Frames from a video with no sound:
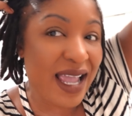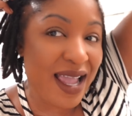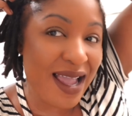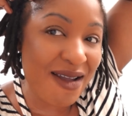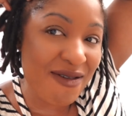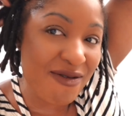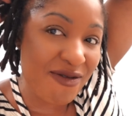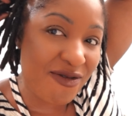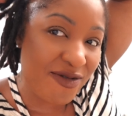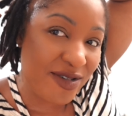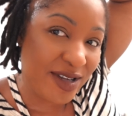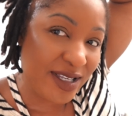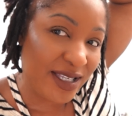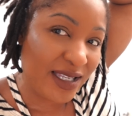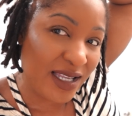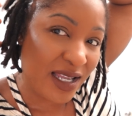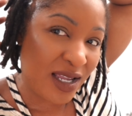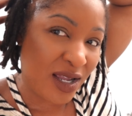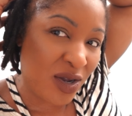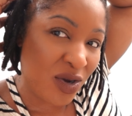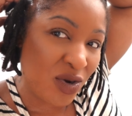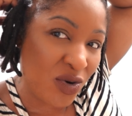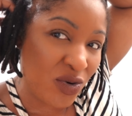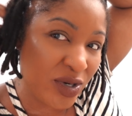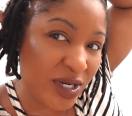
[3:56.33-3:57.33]
every
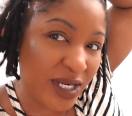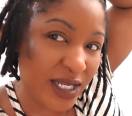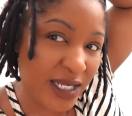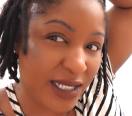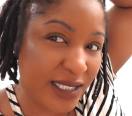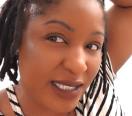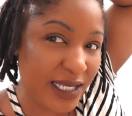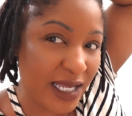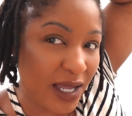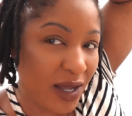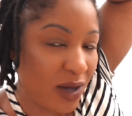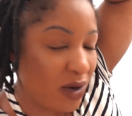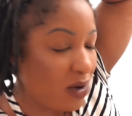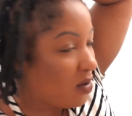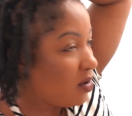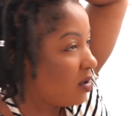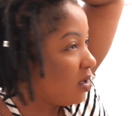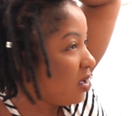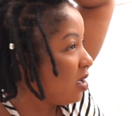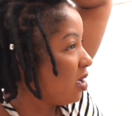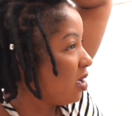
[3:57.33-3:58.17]
single detail